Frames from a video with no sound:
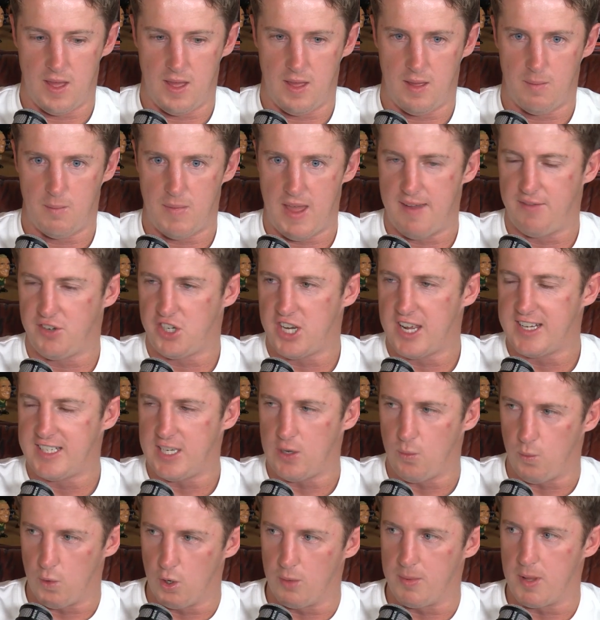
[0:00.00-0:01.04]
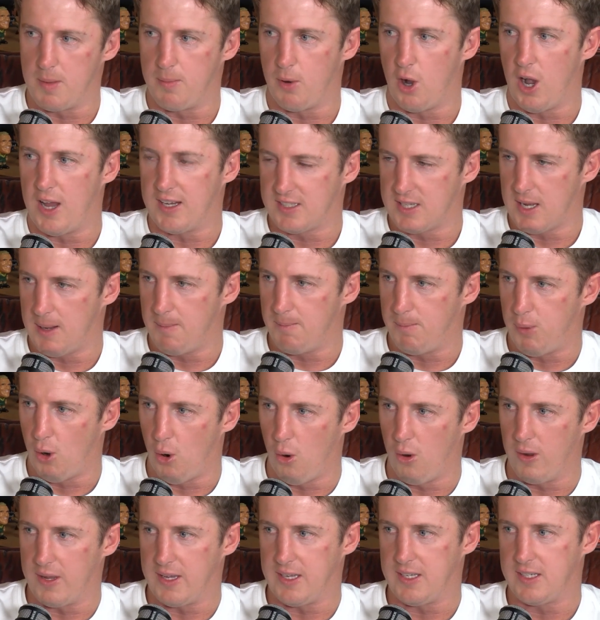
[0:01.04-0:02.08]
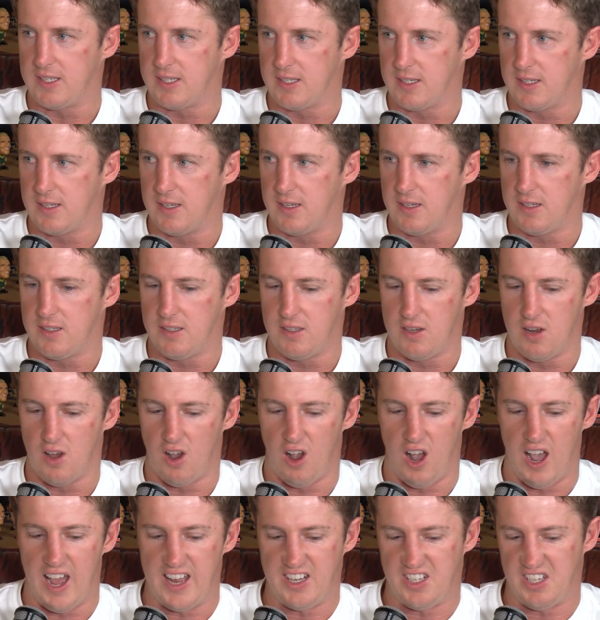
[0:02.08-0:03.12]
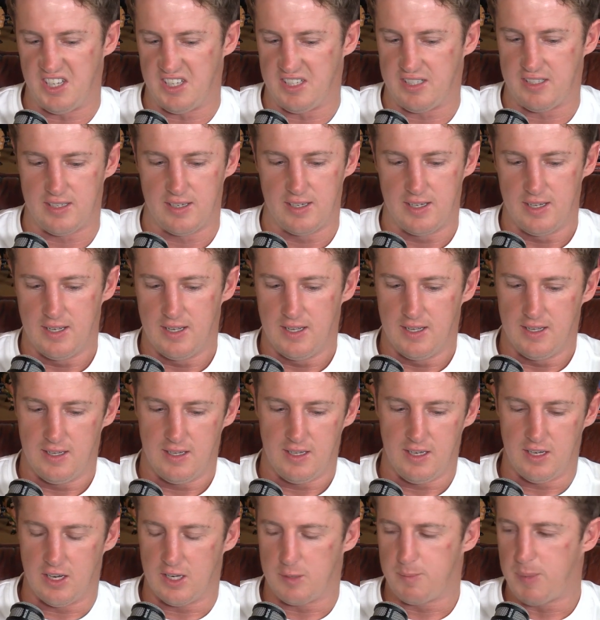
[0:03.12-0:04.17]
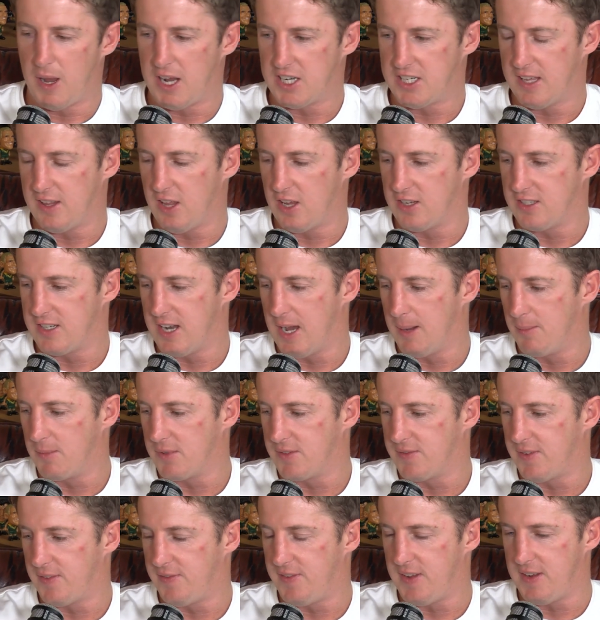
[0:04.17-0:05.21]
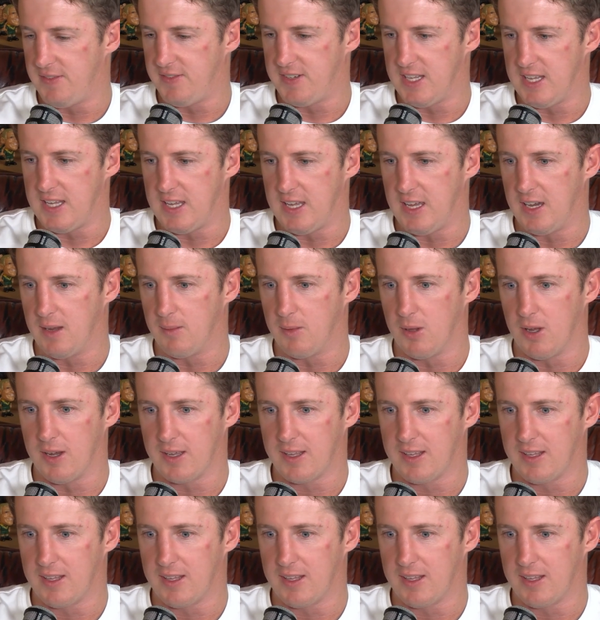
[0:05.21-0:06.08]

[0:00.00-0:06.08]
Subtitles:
every chance he will be by at some point. Yeah, I just he's punching out those numbers for 50. I'm like,